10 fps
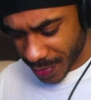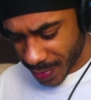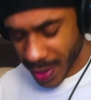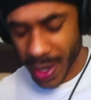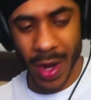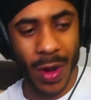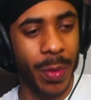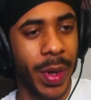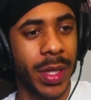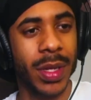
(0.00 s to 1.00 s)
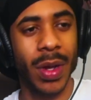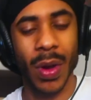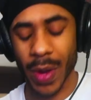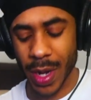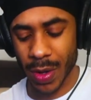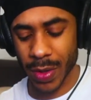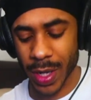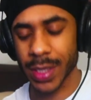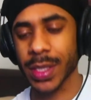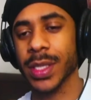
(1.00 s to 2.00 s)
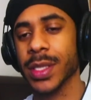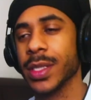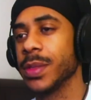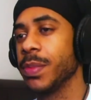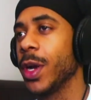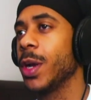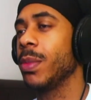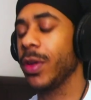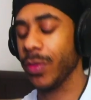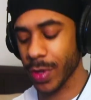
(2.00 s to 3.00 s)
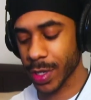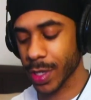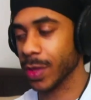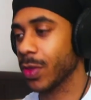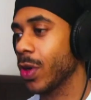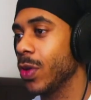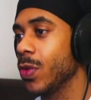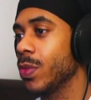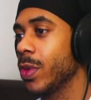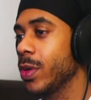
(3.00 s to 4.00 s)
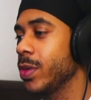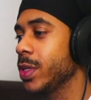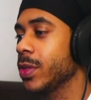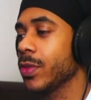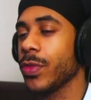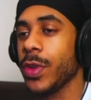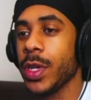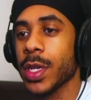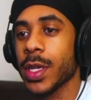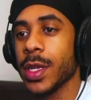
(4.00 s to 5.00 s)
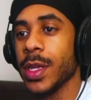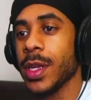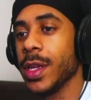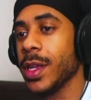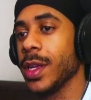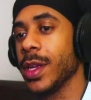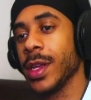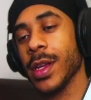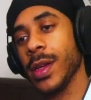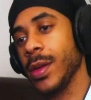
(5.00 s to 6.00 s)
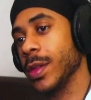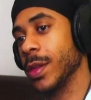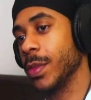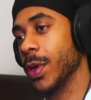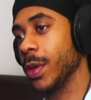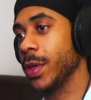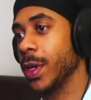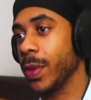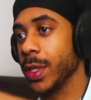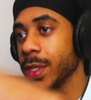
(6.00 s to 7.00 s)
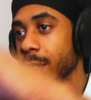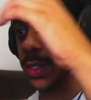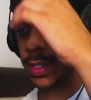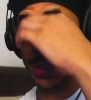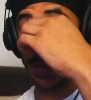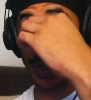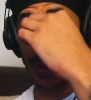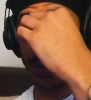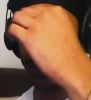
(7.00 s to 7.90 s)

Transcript: Man, that hoe about to go out. That shit just burned my fucking throat, bro. What the fuck? Hold on, bro. I'm done watching this shit, bro.